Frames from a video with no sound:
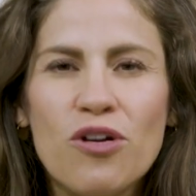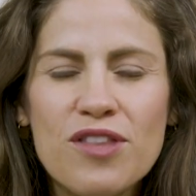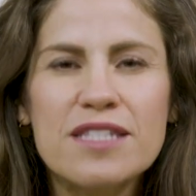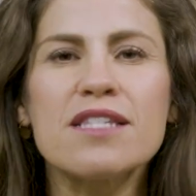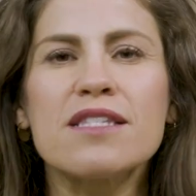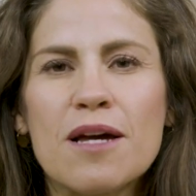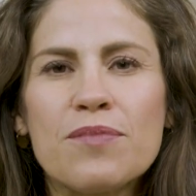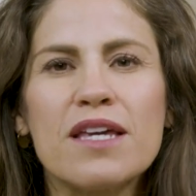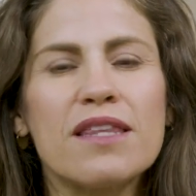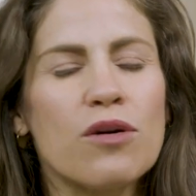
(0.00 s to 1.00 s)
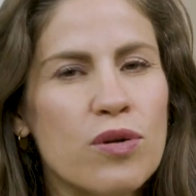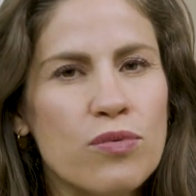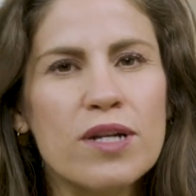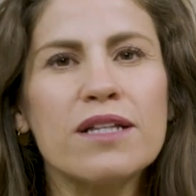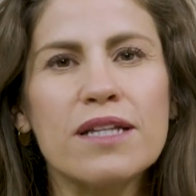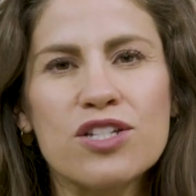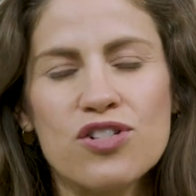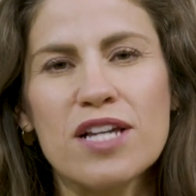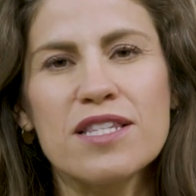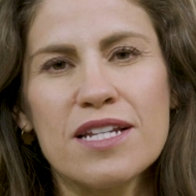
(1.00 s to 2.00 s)
This is something that we really
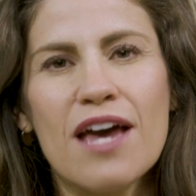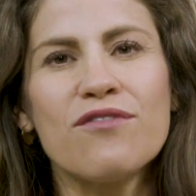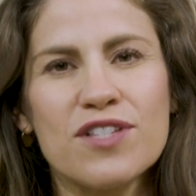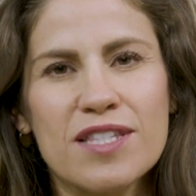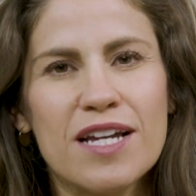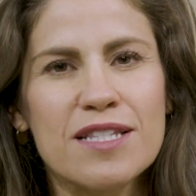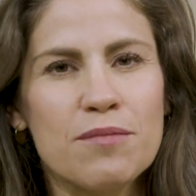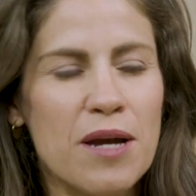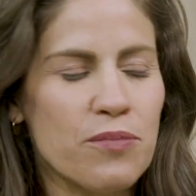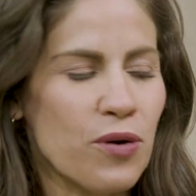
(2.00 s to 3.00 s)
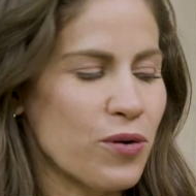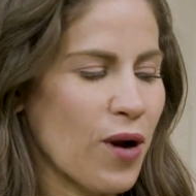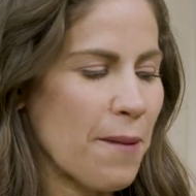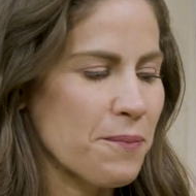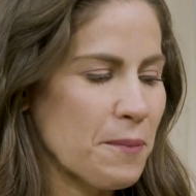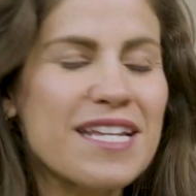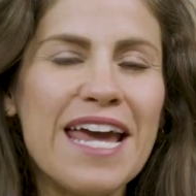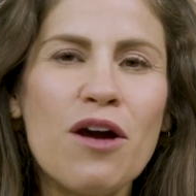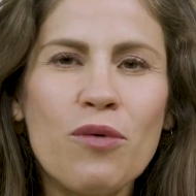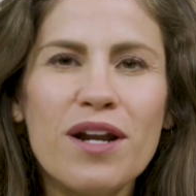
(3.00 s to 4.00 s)
stress and emphasize in my program.
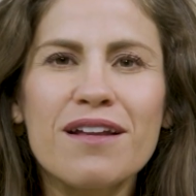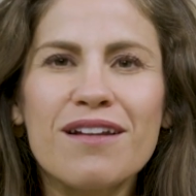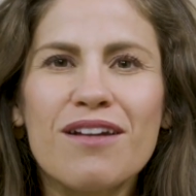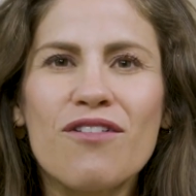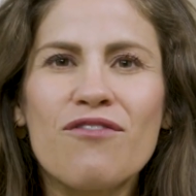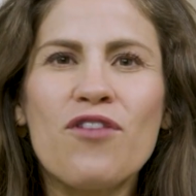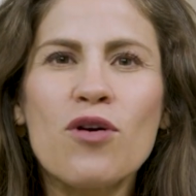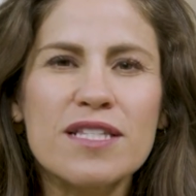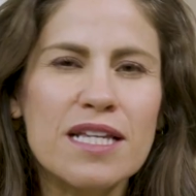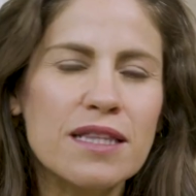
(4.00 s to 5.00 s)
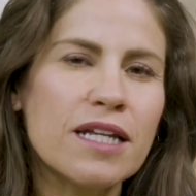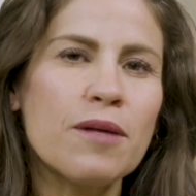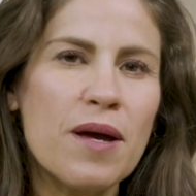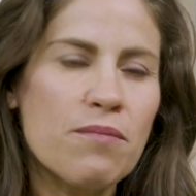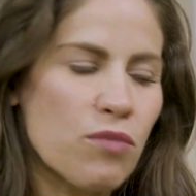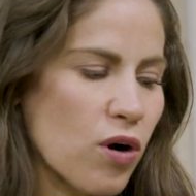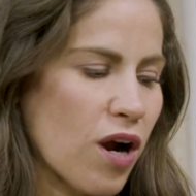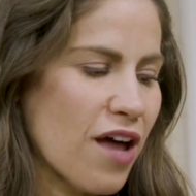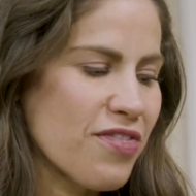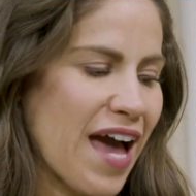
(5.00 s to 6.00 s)
Today, I want to focus a little bit more
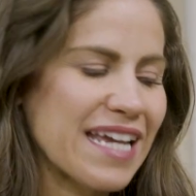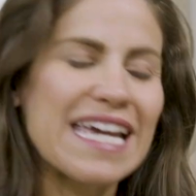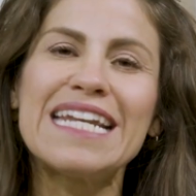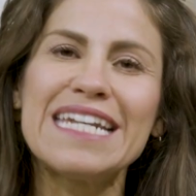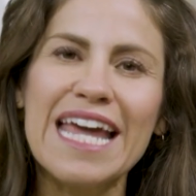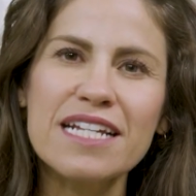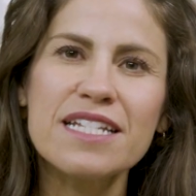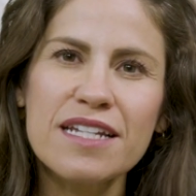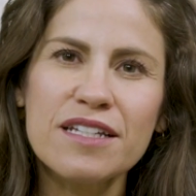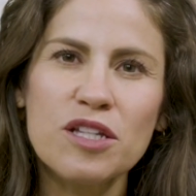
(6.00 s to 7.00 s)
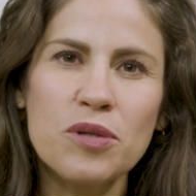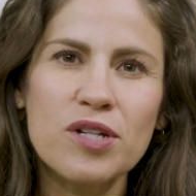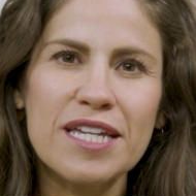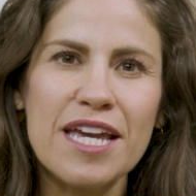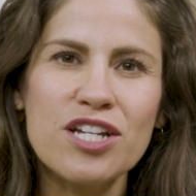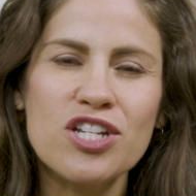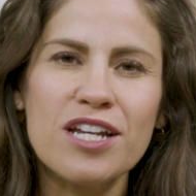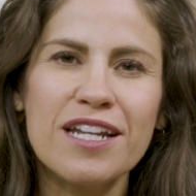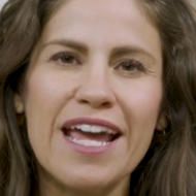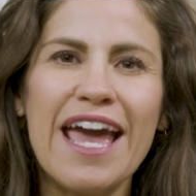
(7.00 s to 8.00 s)
on that connected
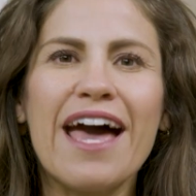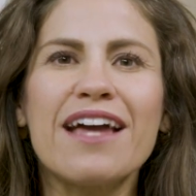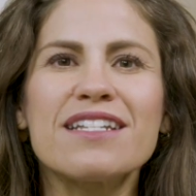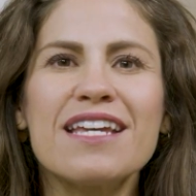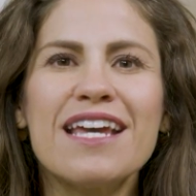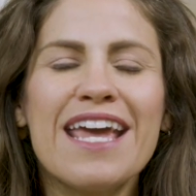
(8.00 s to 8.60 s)
communication and